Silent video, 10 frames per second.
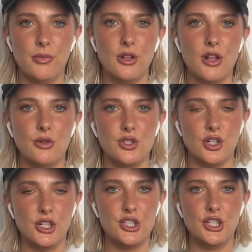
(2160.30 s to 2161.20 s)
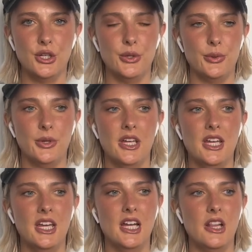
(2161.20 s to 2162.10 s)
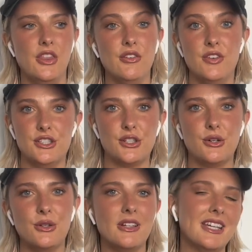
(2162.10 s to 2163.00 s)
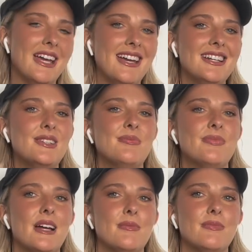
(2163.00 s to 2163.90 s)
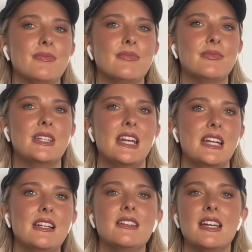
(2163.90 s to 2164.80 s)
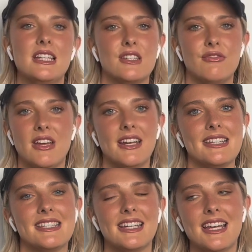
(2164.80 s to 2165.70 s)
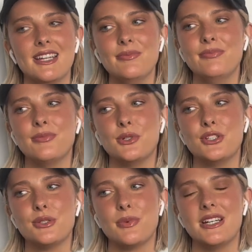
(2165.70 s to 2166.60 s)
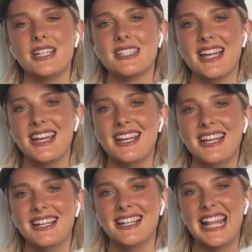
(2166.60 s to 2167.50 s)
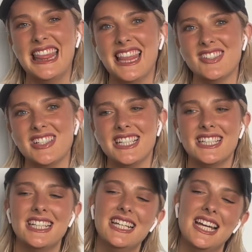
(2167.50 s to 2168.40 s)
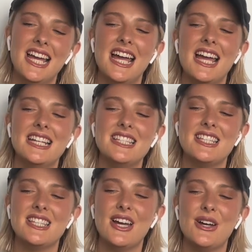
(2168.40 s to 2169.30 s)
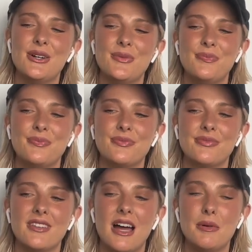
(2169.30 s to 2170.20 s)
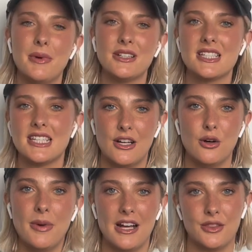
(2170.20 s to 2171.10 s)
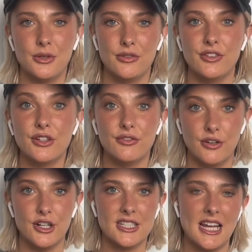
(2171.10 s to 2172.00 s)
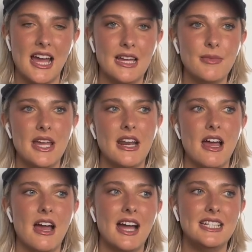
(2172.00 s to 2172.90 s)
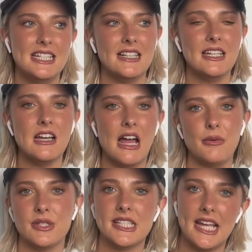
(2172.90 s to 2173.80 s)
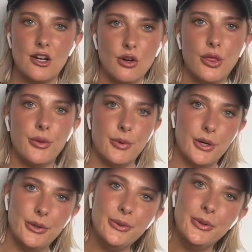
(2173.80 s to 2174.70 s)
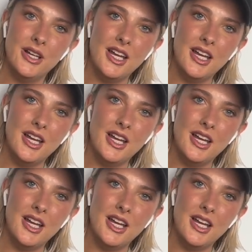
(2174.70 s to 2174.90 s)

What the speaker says: closer to the physical again. I'm getting into fitness again, which is pretty exciting. I love it. And so I'm about to cycle back through for the first time, and ideally I will cycle through